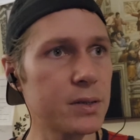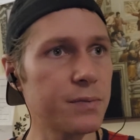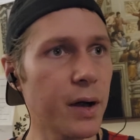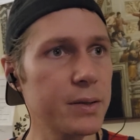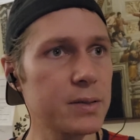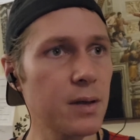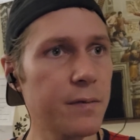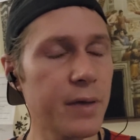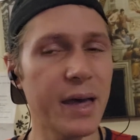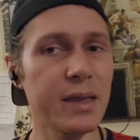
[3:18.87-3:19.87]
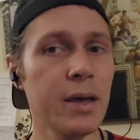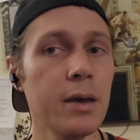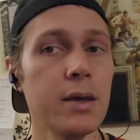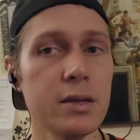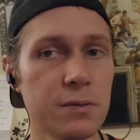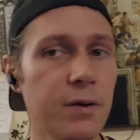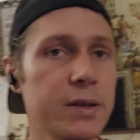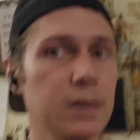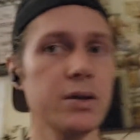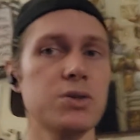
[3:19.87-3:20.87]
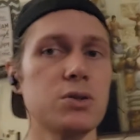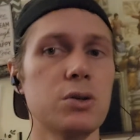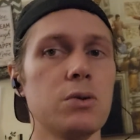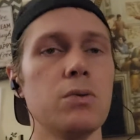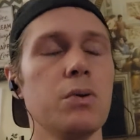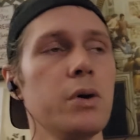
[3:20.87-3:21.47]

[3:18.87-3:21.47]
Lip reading: Just find stuff that is fun to listen to.